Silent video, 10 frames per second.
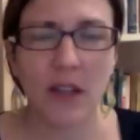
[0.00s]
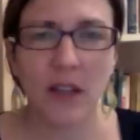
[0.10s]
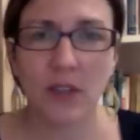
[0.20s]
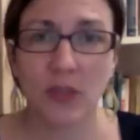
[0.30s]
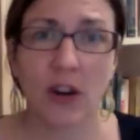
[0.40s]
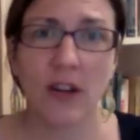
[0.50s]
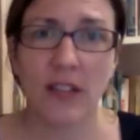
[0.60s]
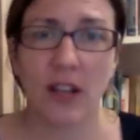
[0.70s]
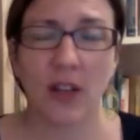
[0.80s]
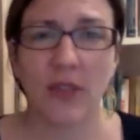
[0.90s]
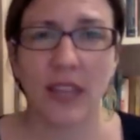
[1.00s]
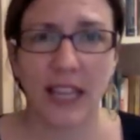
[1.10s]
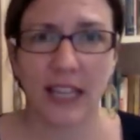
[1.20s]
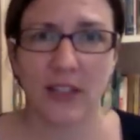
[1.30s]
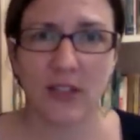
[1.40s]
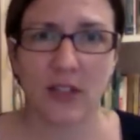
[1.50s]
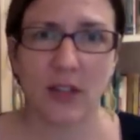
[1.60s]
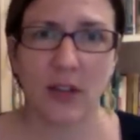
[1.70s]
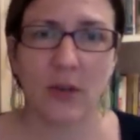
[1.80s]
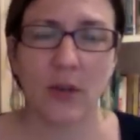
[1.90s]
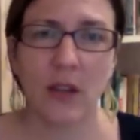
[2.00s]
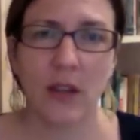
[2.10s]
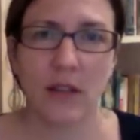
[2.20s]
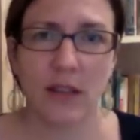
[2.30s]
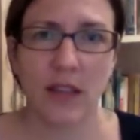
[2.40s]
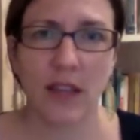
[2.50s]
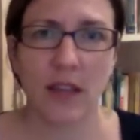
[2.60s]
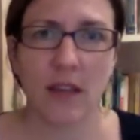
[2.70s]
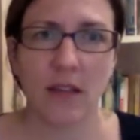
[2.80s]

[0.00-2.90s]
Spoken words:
start delving into the